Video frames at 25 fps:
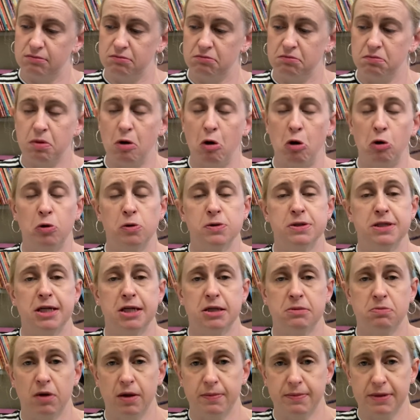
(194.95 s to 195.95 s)
"Polo sees
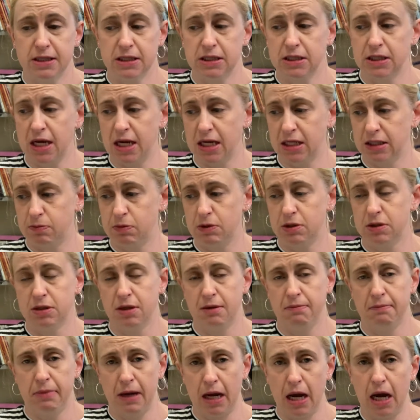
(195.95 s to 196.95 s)
my mistakes because I'm
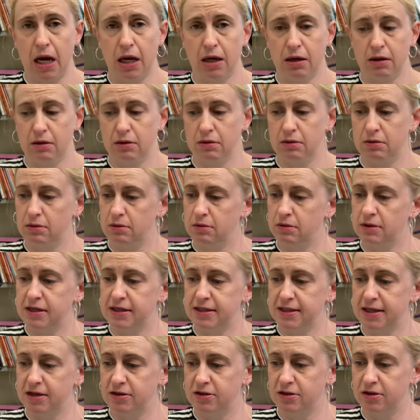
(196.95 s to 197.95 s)
black," he
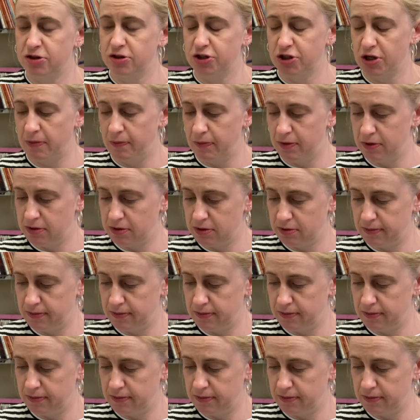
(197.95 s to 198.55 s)
said to the shepherd.